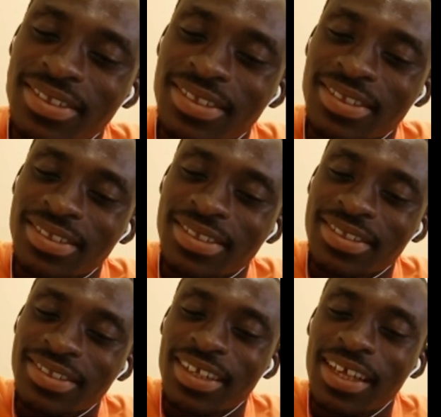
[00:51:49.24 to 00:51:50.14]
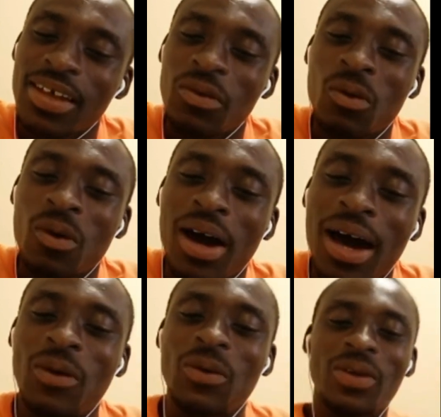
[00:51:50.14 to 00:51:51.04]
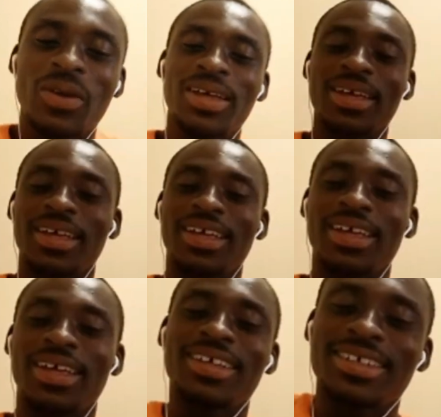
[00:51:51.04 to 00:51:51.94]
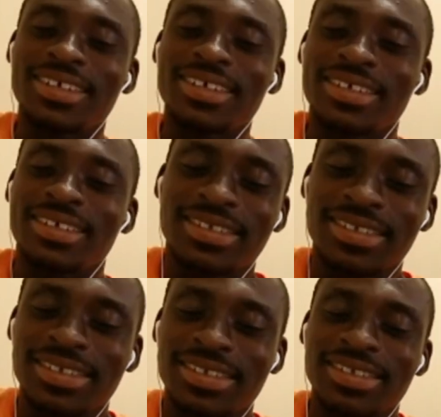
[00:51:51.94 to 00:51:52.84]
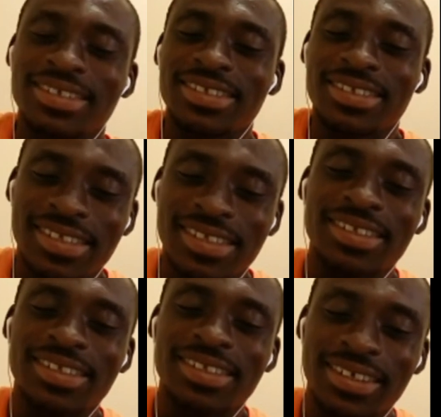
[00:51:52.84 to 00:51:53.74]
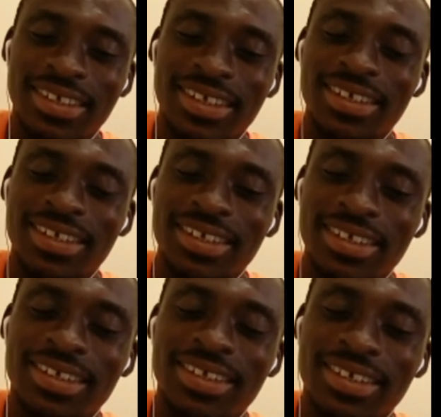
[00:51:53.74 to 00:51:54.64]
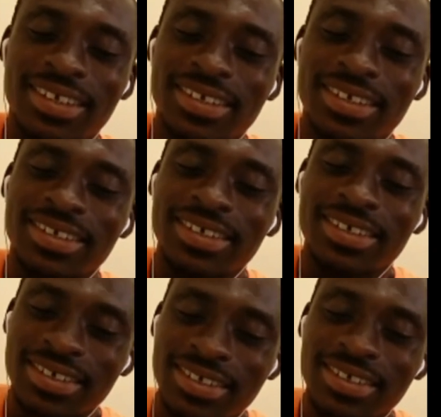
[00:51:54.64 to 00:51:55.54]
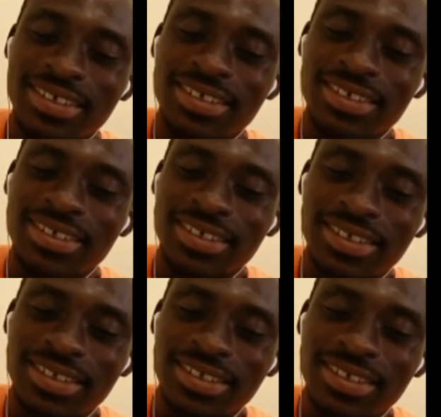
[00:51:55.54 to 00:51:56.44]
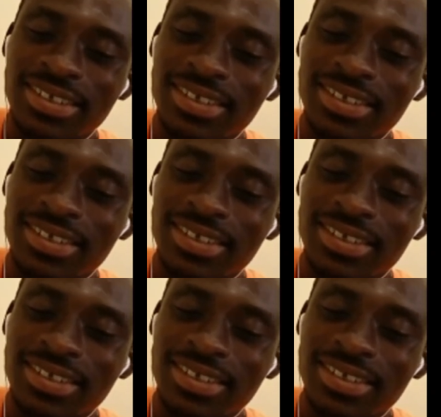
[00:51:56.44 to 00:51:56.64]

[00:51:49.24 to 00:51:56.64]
[no speech]